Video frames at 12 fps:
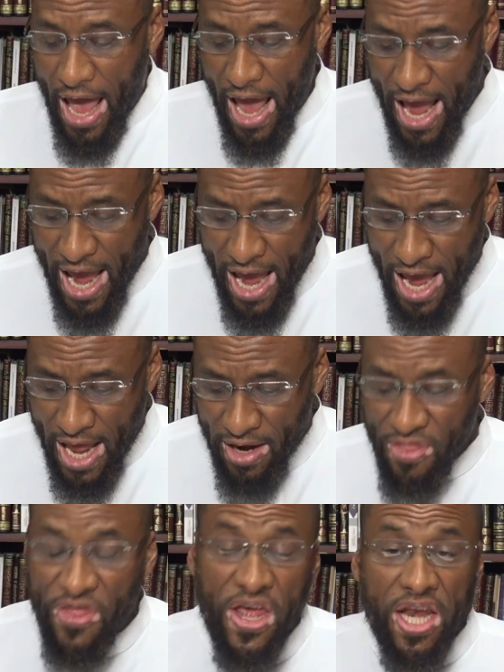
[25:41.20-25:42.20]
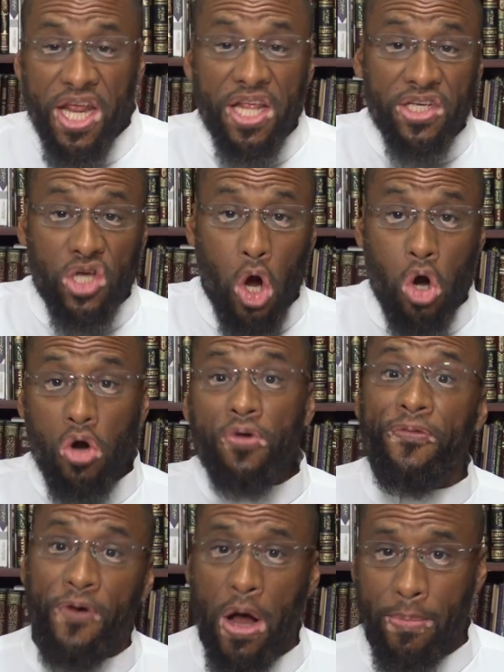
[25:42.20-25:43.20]
And then it is
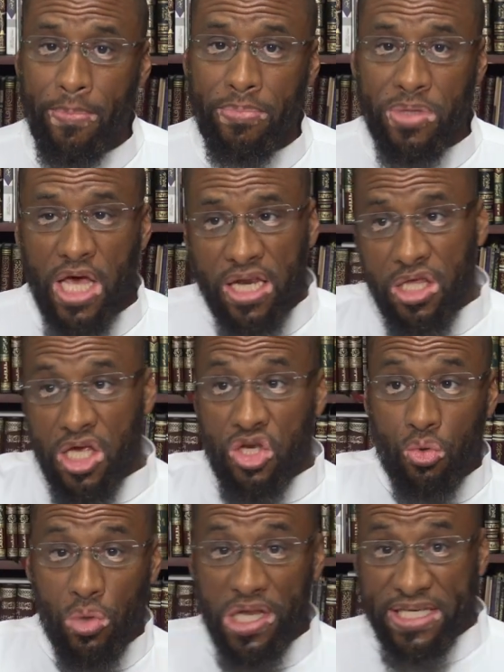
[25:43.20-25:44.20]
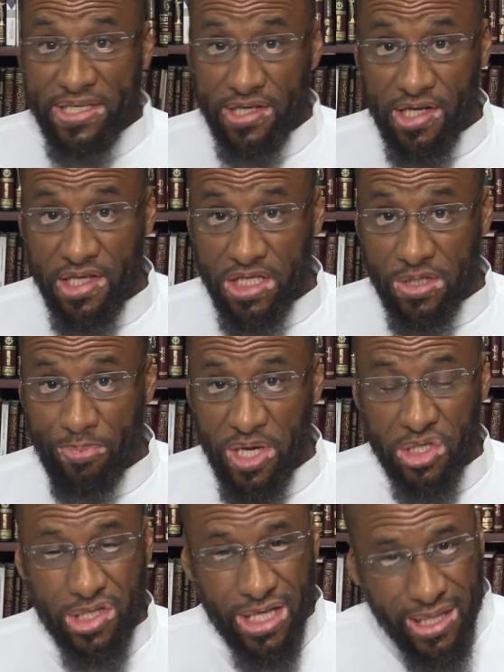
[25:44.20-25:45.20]
heard from. Then, then you listen to the
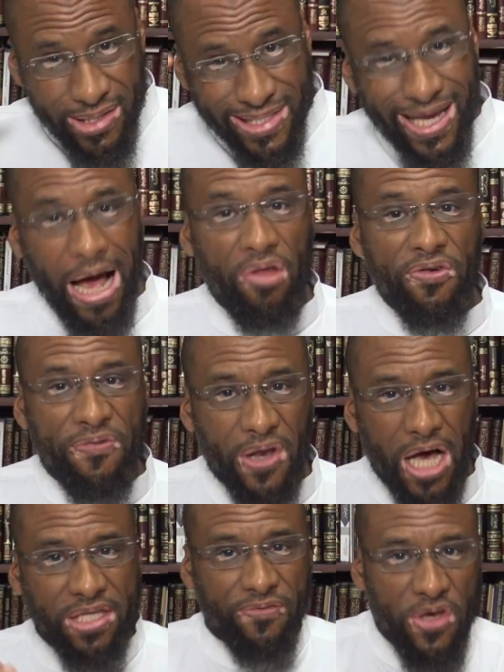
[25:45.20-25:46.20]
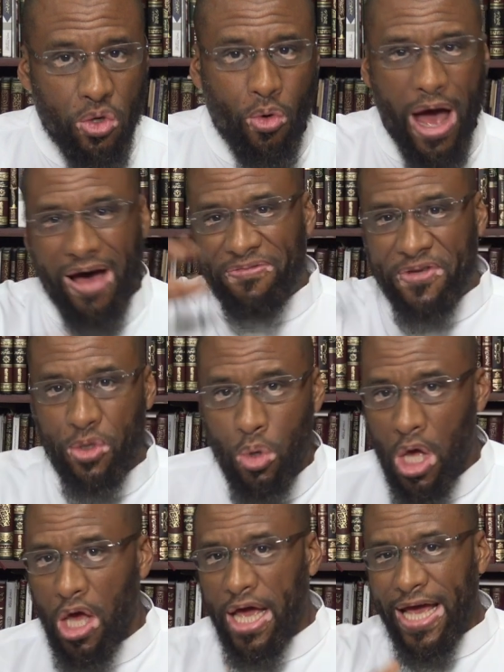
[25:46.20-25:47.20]
speech. See, see how the philosophy you have
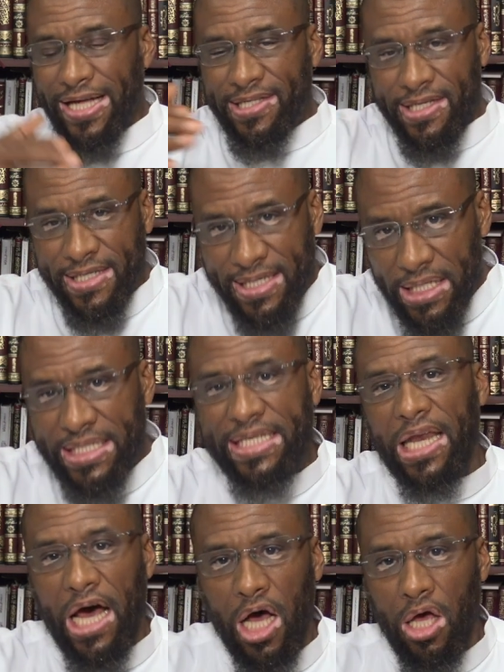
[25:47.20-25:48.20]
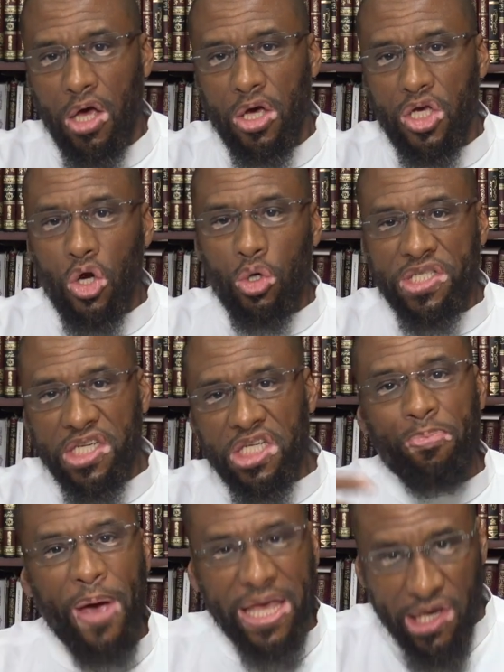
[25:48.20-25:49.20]
to it's a silsila. You know, it's
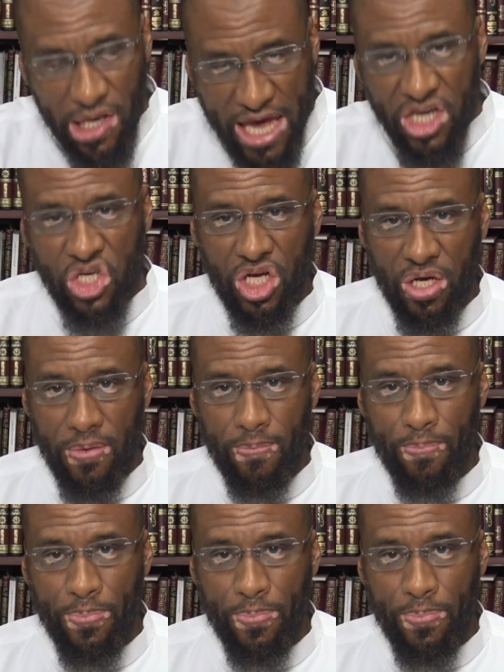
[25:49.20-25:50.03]
just speculation.